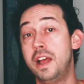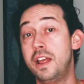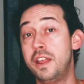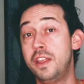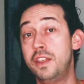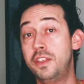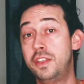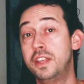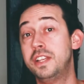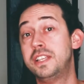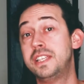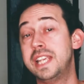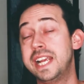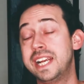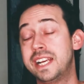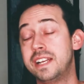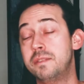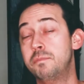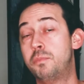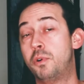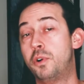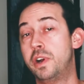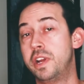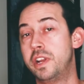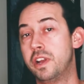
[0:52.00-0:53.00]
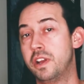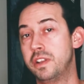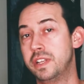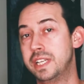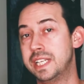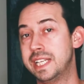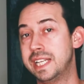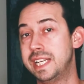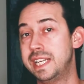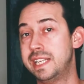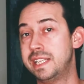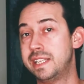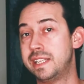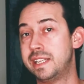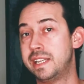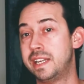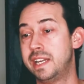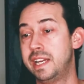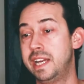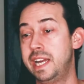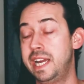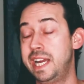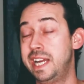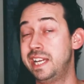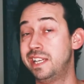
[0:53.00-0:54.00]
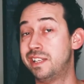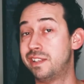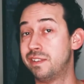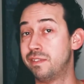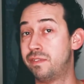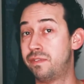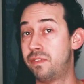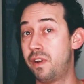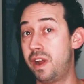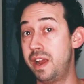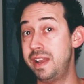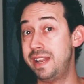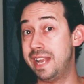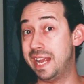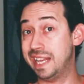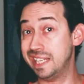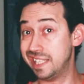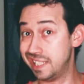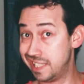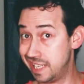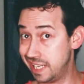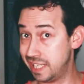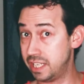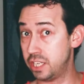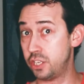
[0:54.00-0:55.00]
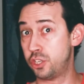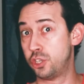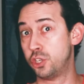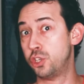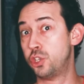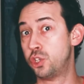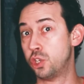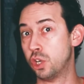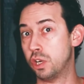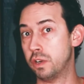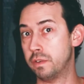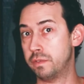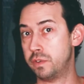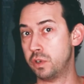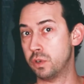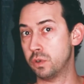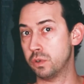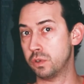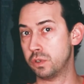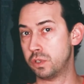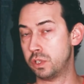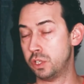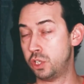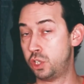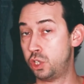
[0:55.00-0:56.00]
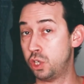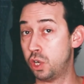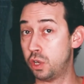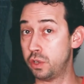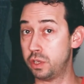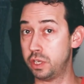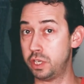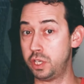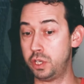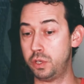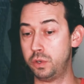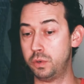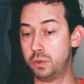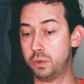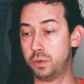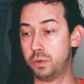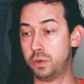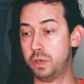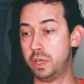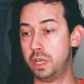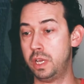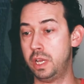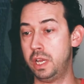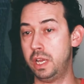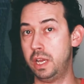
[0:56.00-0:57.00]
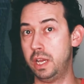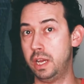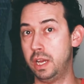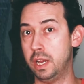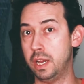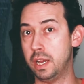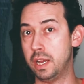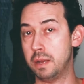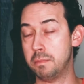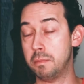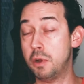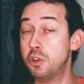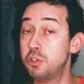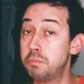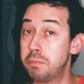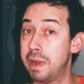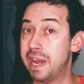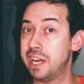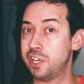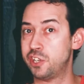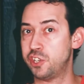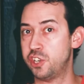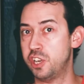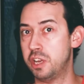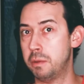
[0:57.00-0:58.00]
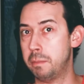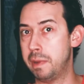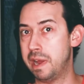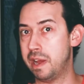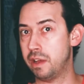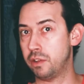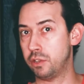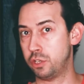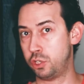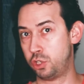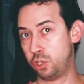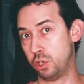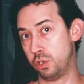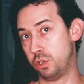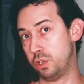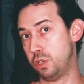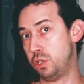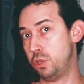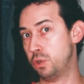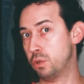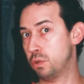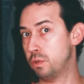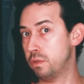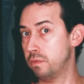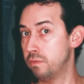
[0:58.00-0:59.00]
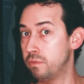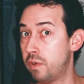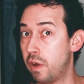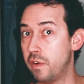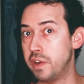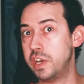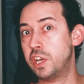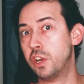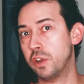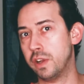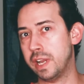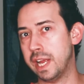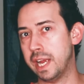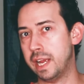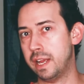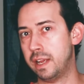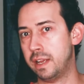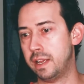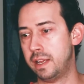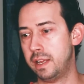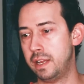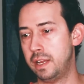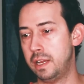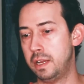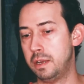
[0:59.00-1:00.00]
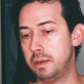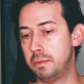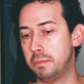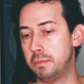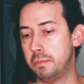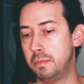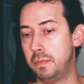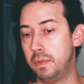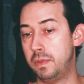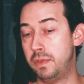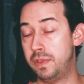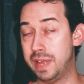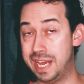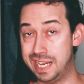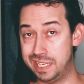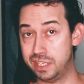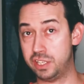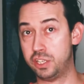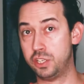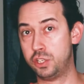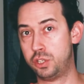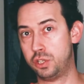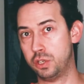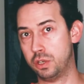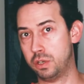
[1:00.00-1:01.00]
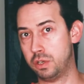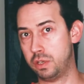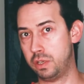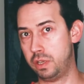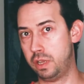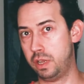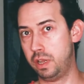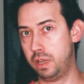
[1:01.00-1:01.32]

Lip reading: The second point on this list is find that signature shot of yours, the shot that you're most passionate about, the shot that you're very good at. That's the shot